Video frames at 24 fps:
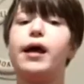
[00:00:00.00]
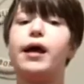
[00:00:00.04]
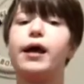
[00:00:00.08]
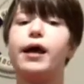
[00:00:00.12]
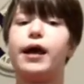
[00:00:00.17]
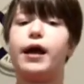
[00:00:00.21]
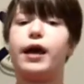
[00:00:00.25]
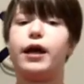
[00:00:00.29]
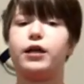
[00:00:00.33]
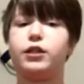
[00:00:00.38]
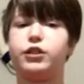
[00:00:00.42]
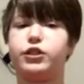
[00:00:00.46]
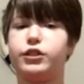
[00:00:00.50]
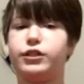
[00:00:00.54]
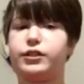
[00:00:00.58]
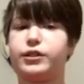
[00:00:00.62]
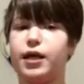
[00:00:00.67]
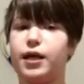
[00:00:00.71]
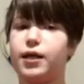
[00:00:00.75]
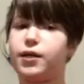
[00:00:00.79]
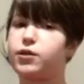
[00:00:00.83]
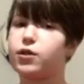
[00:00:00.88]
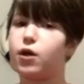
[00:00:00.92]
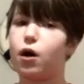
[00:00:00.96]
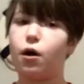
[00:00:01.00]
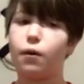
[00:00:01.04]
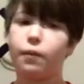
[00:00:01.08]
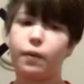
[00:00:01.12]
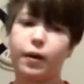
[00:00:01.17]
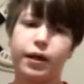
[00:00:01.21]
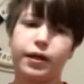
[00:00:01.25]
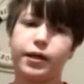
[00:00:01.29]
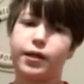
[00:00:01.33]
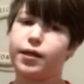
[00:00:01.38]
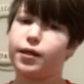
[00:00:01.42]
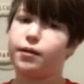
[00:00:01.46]
and she says, "Oh,
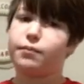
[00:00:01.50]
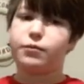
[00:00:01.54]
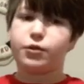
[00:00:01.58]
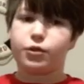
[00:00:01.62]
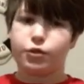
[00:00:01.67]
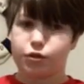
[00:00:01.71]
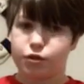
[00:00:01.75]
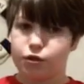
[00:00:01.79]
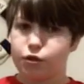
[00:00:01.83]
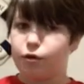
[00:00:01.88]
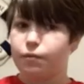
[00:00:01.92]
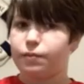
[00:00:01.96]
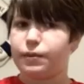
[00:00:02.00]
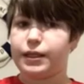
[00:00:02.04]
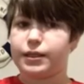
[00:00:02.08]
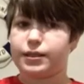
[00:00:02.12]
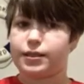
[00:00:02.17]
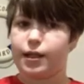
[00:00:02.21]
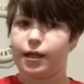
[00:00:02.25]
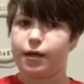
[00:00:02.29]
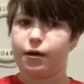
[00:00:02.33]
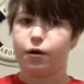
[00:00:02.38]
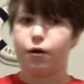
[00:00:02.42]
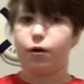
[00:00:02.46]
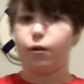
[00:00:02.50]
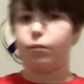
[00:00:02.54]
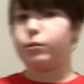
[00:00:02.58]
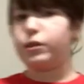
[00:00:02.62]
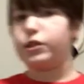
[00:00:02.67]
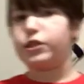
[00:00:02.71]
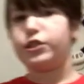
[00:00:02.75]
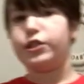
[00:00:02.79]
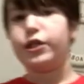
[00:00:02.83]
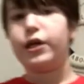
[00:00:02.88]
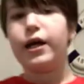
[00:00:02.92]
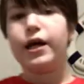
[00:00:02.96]
Annie, there's no place like home," which